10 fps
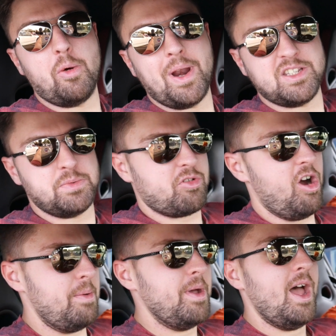comment and
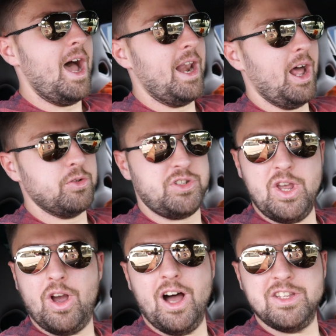subscribe, and I'll see
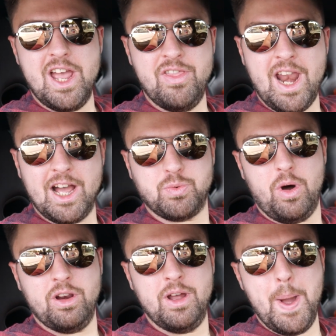you guys in the next
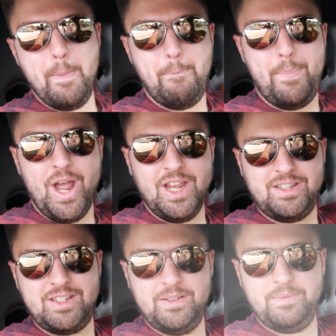one. Peace.